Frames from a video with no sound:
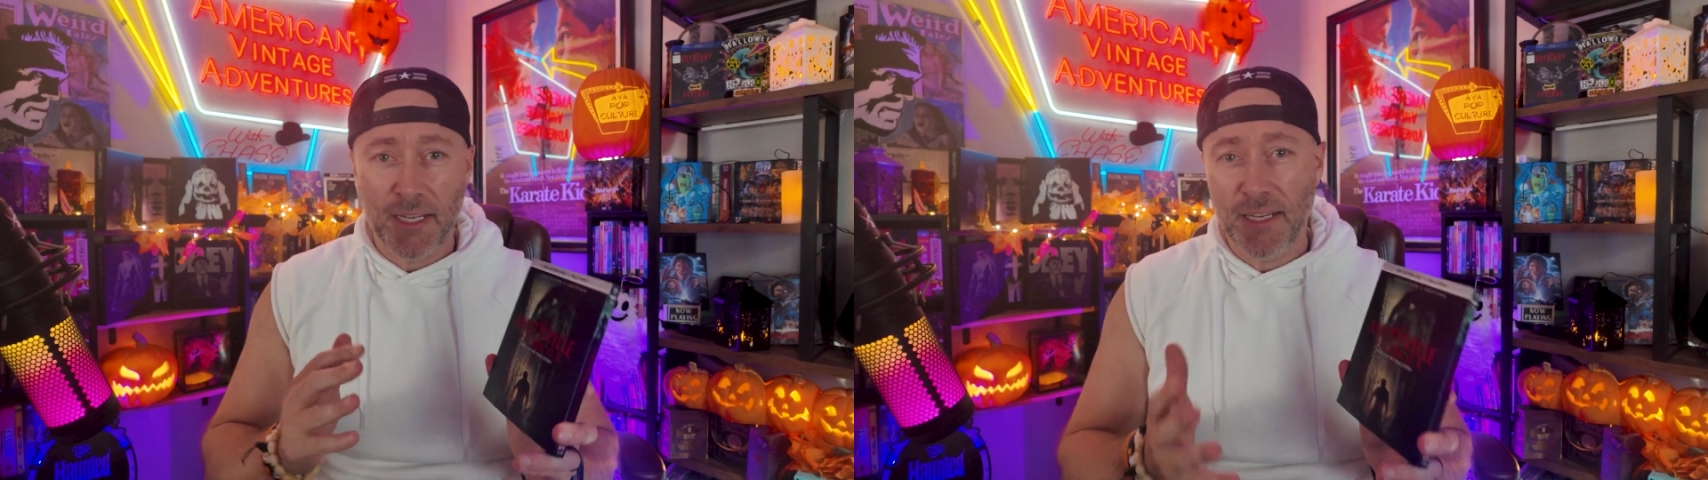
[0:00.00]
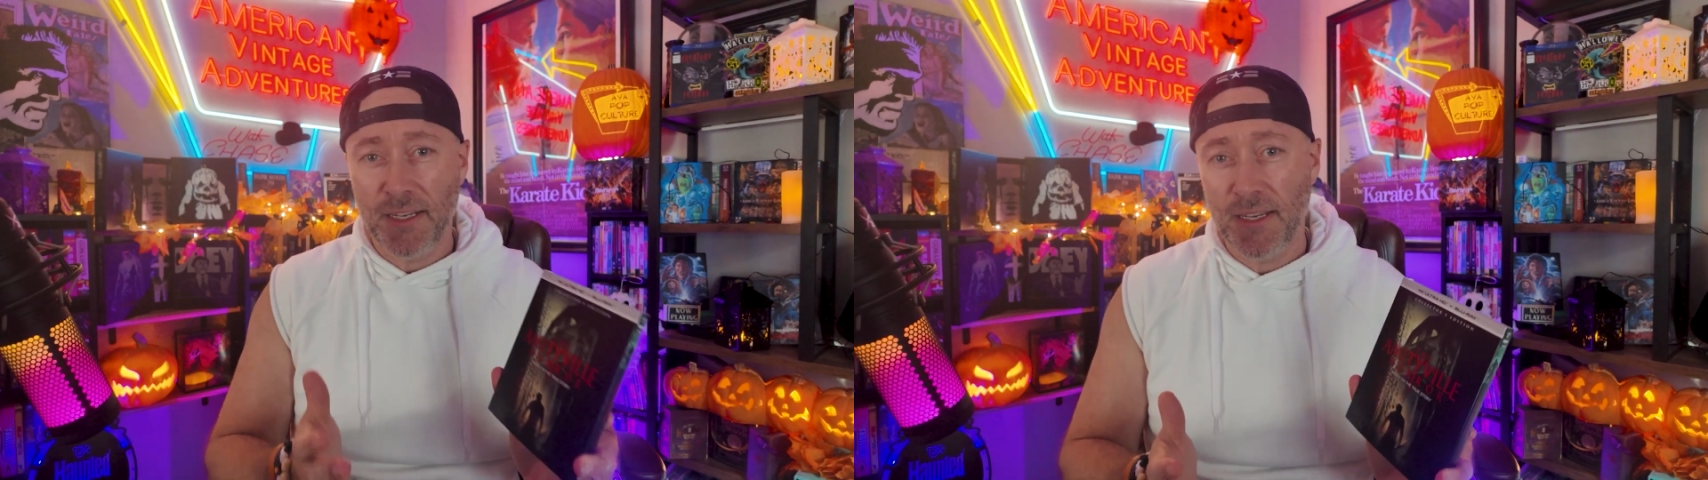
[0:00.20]

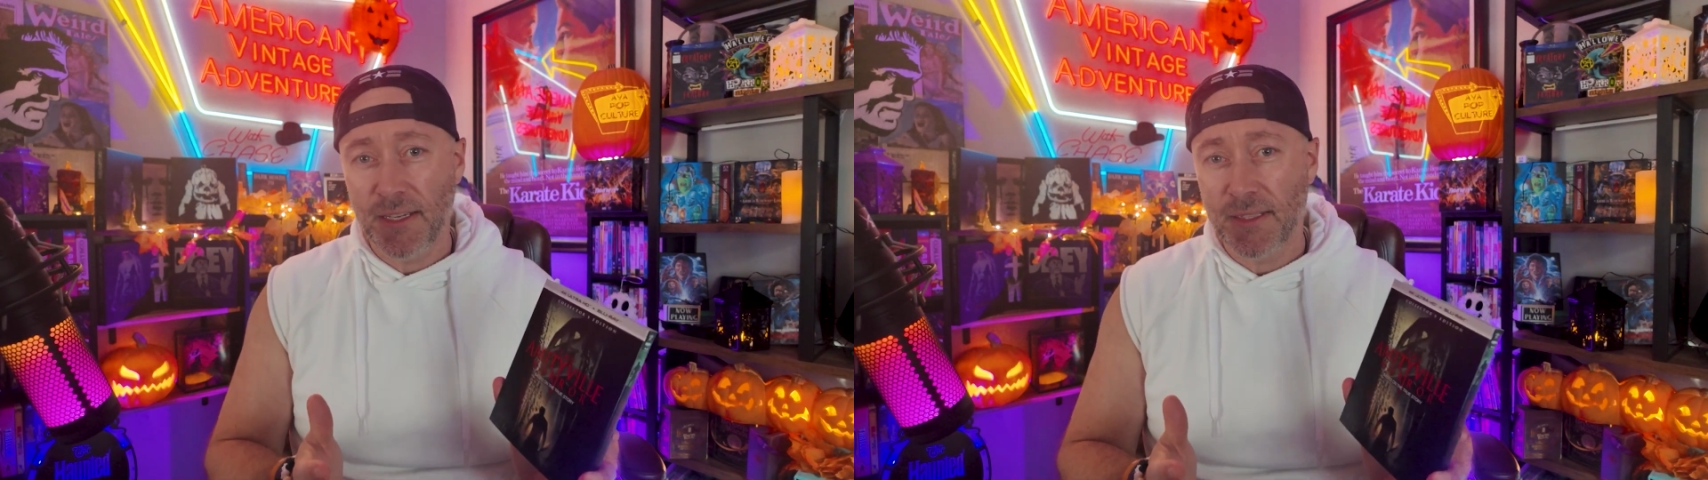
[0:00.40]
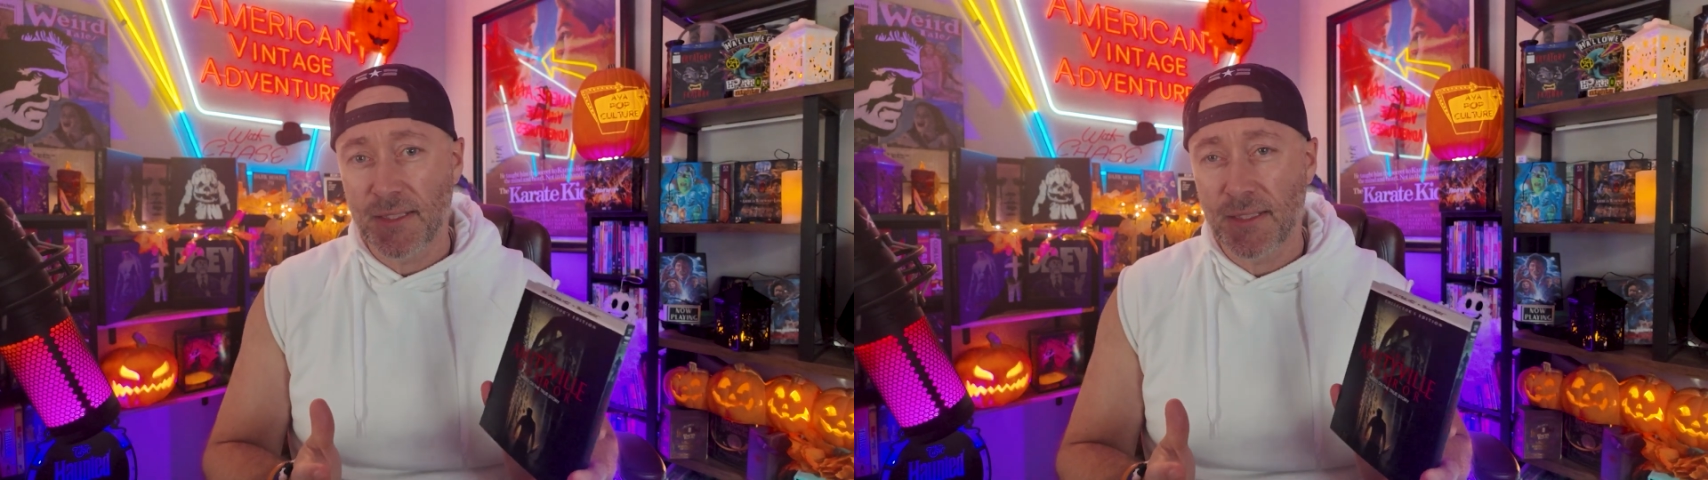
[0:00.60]

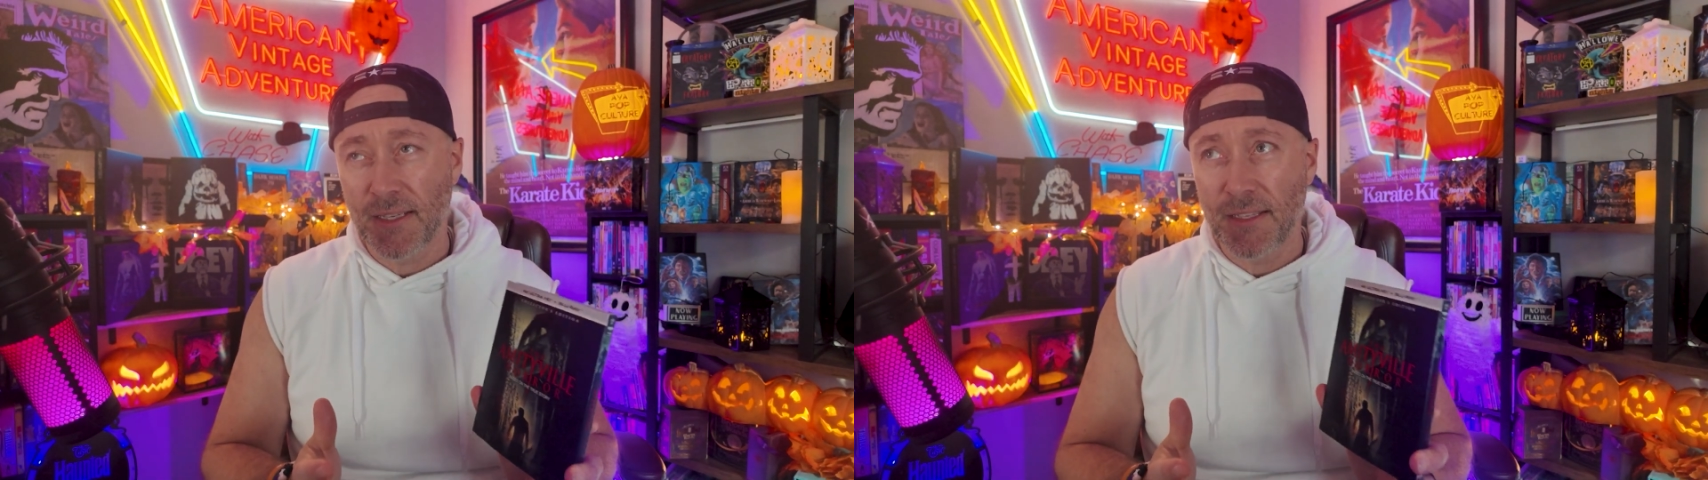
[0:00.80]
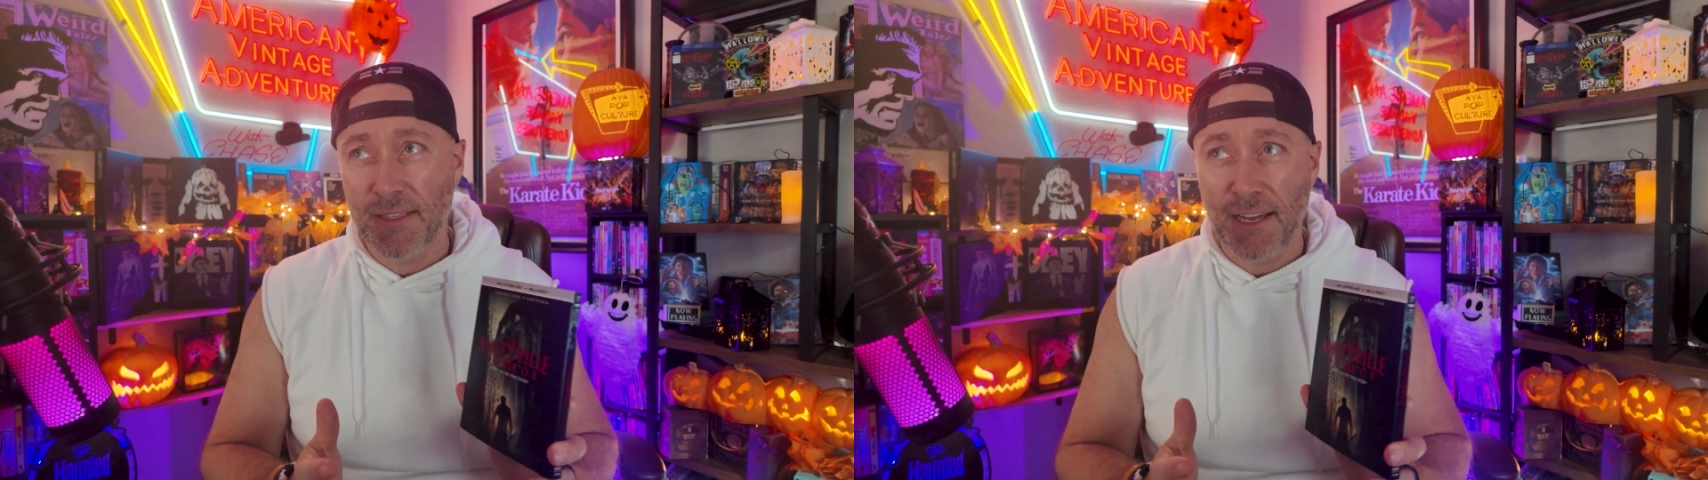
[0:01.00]
it